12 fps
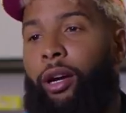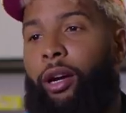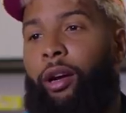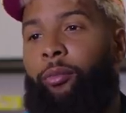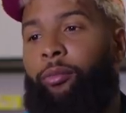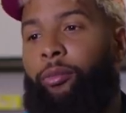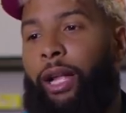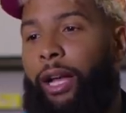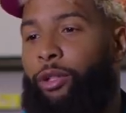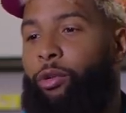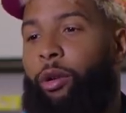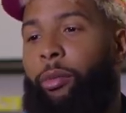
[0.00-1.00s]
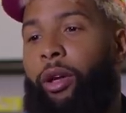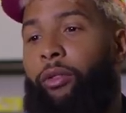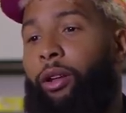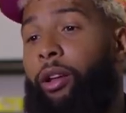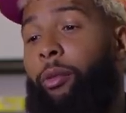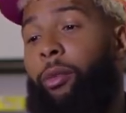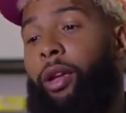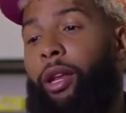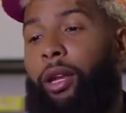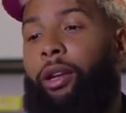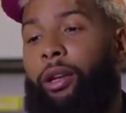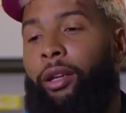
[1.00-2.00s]
I just want to be able to come
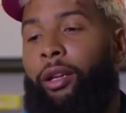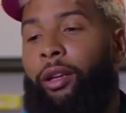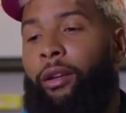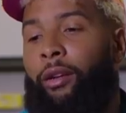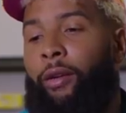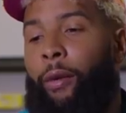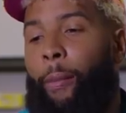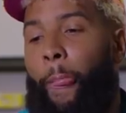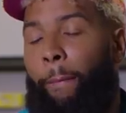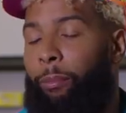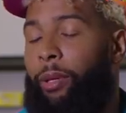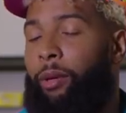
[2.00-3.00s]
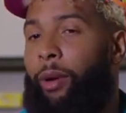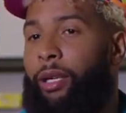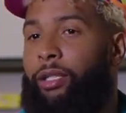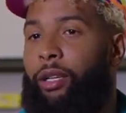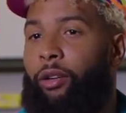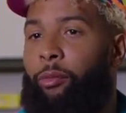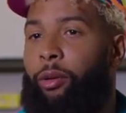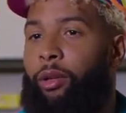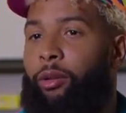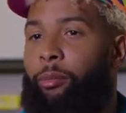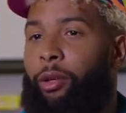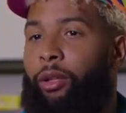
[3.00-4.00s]
in and be myself,
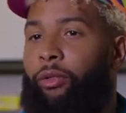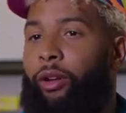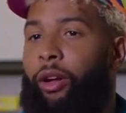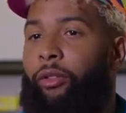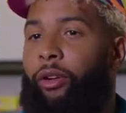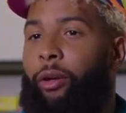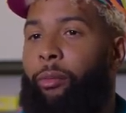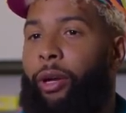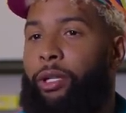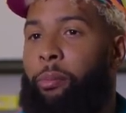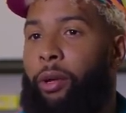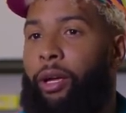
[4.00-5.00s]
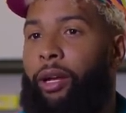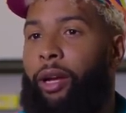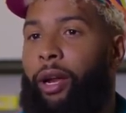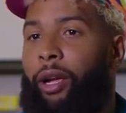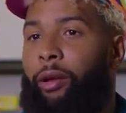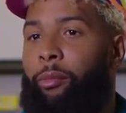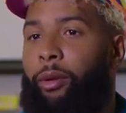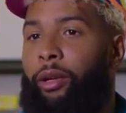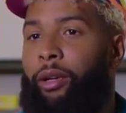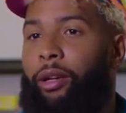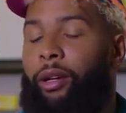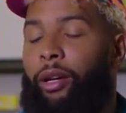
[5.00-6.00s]
be the very, very best player that I could
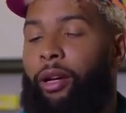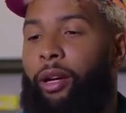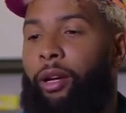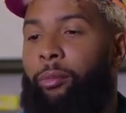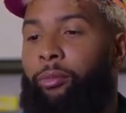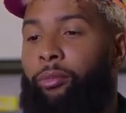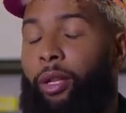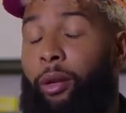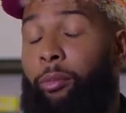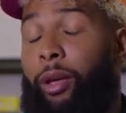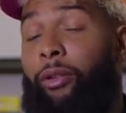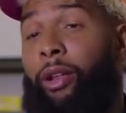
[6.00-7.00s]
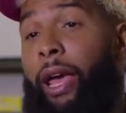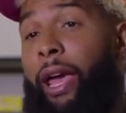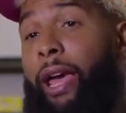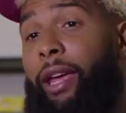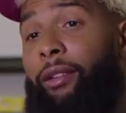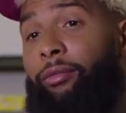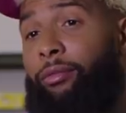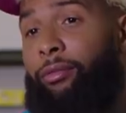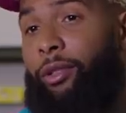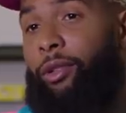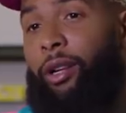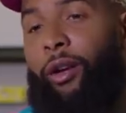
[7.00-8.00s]
be, and be able to add.
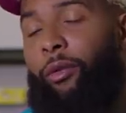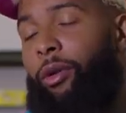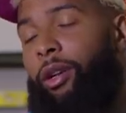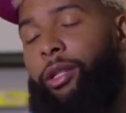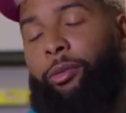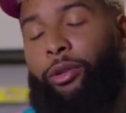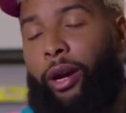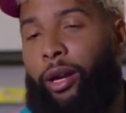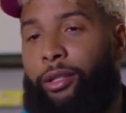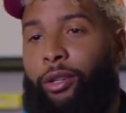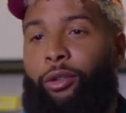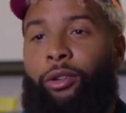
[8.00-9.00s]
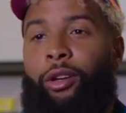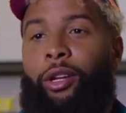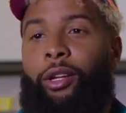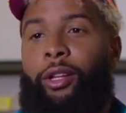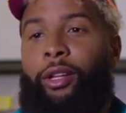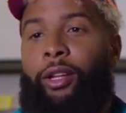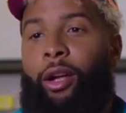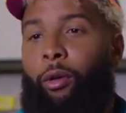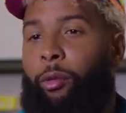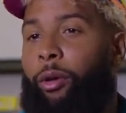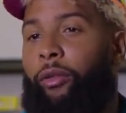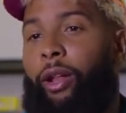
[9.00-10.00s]
You know, I never want to subtract, so I
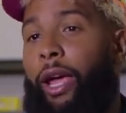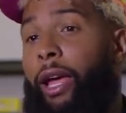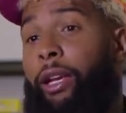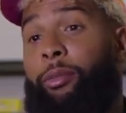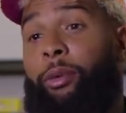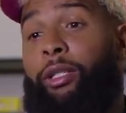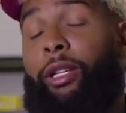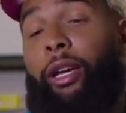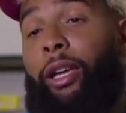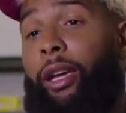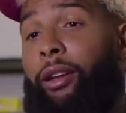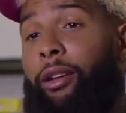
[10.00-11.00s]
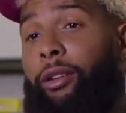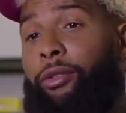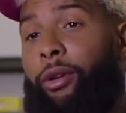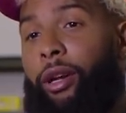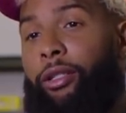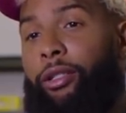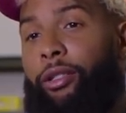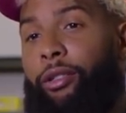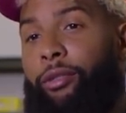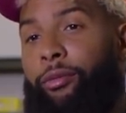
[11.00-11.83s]
want to be able to add as much as I can to this roster.